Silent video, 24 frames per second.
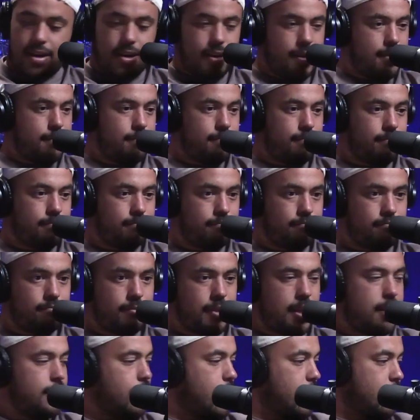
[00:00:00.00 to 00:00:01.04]

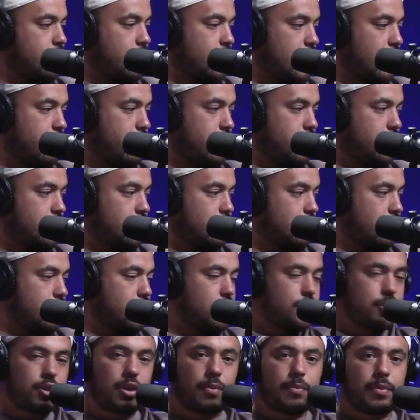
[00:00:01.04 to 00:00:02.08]
Yeah, thanks for letting me
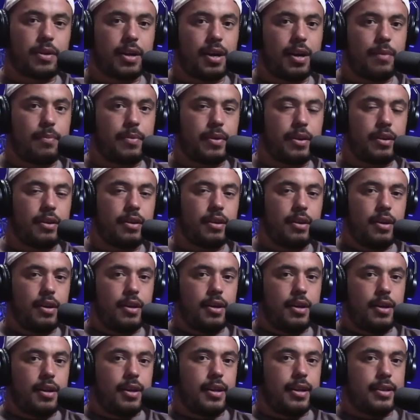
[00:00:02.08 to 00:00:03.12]
sort of just chop it up and
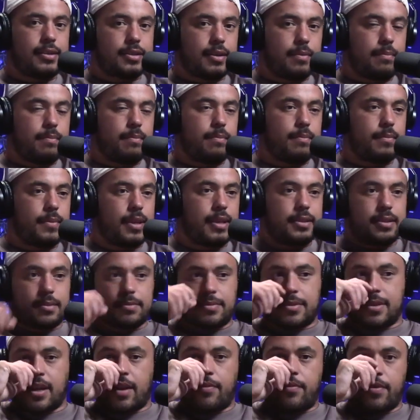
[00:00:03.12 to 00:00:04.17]
let some
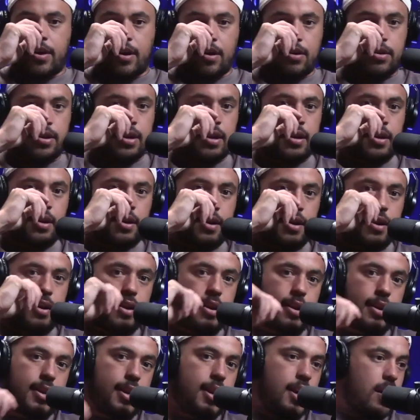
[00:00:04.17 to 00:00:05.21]
stuff out.
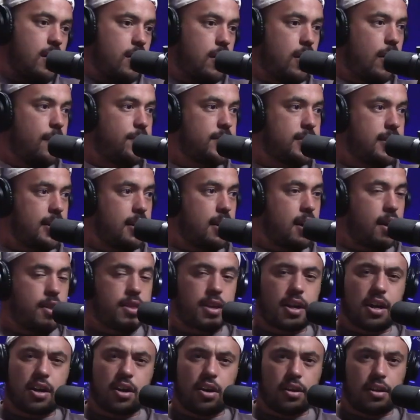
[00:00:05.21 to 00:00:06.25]
And yeah, obviously,
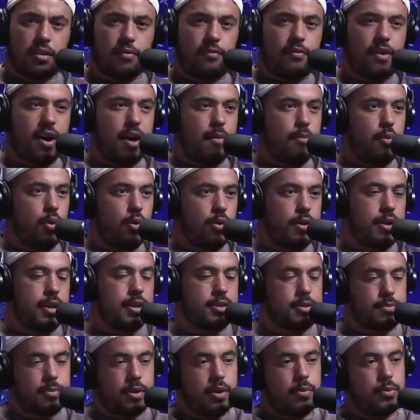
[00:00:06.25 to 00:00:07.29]
I think I got LeVar Ball
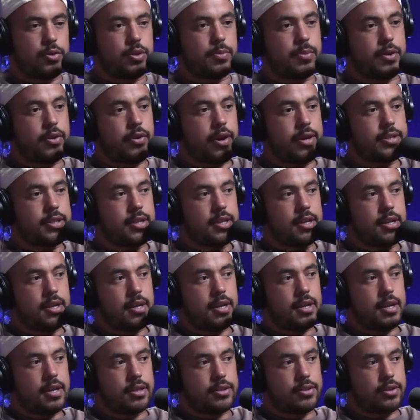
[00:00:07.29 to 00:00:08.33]
in here tomorrow, which will be crazy.
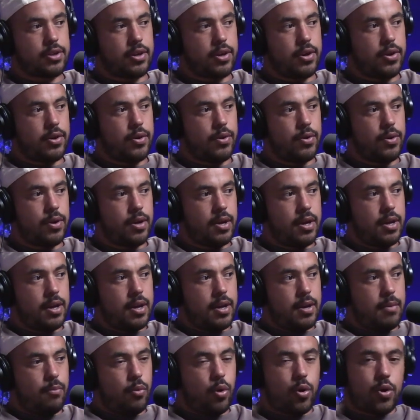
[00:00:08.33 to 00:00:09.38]
So,
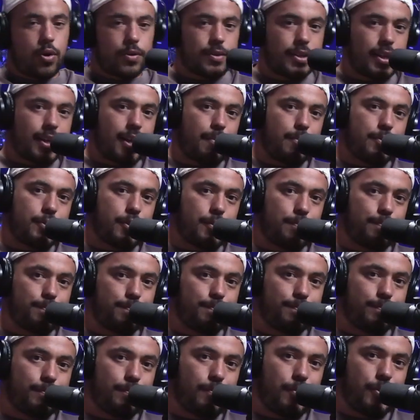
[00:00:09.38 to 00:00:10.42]
more content coming soon.
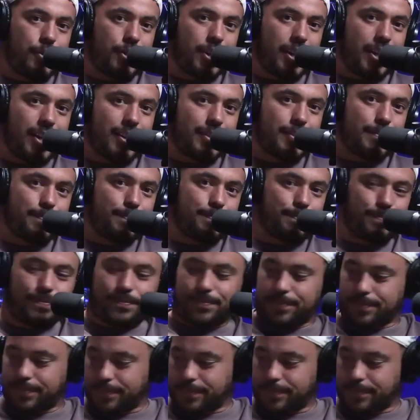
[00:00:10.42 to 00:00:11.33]
Appreciate you guys.